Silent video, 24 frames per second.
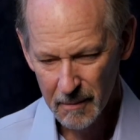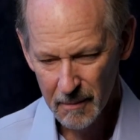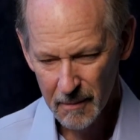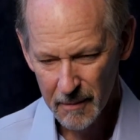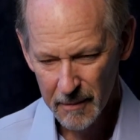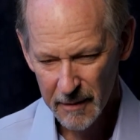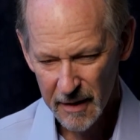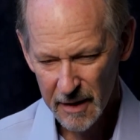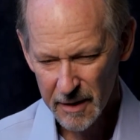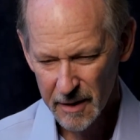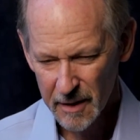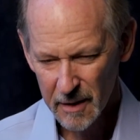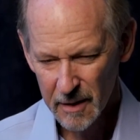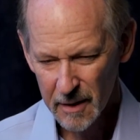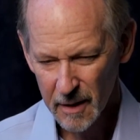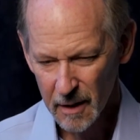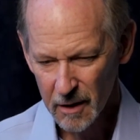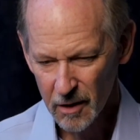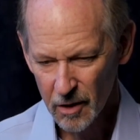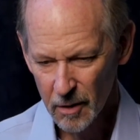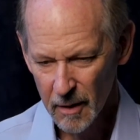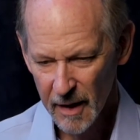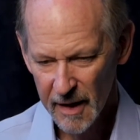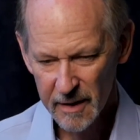This is a
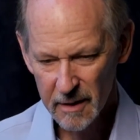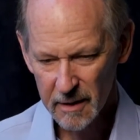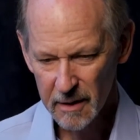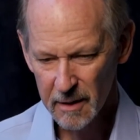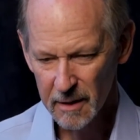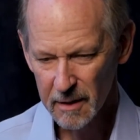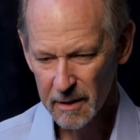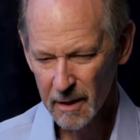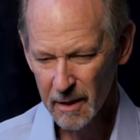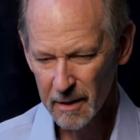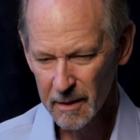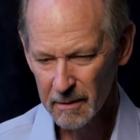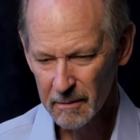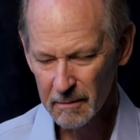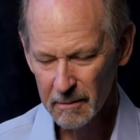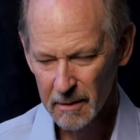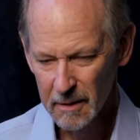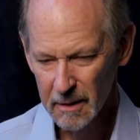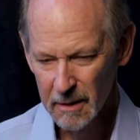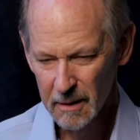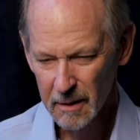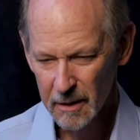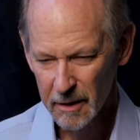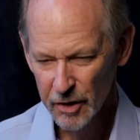crisis on
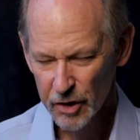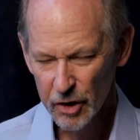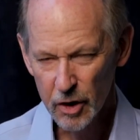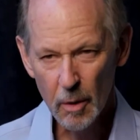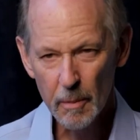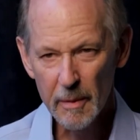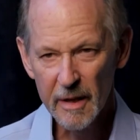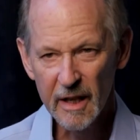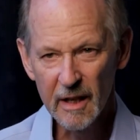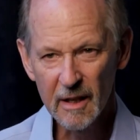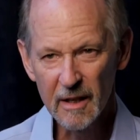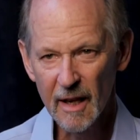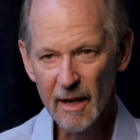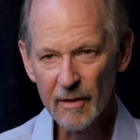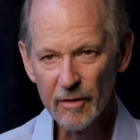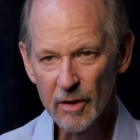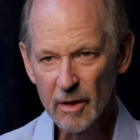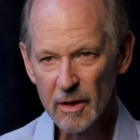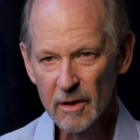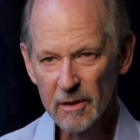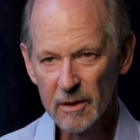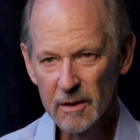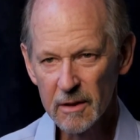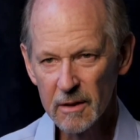so many
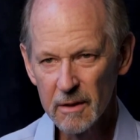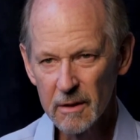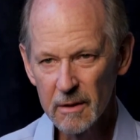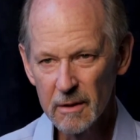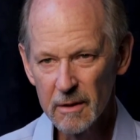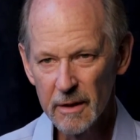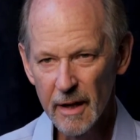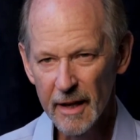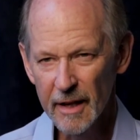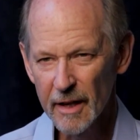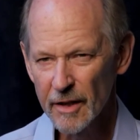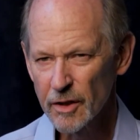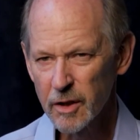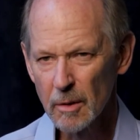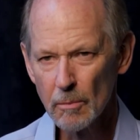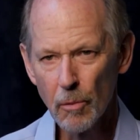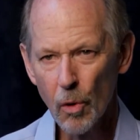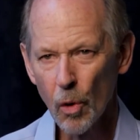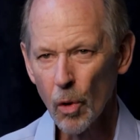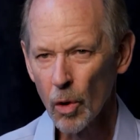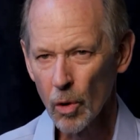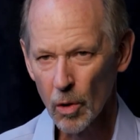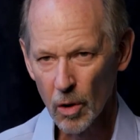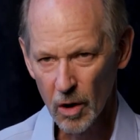levels, and it's a
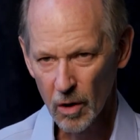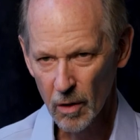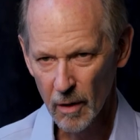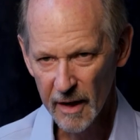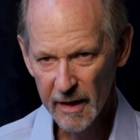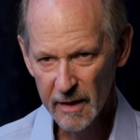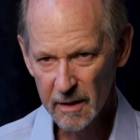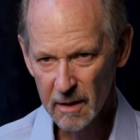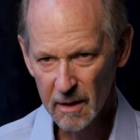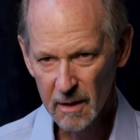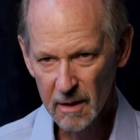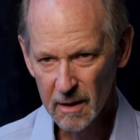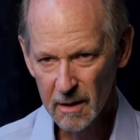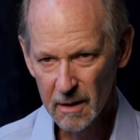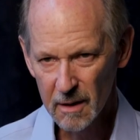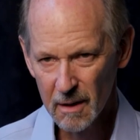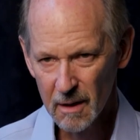moral crisis.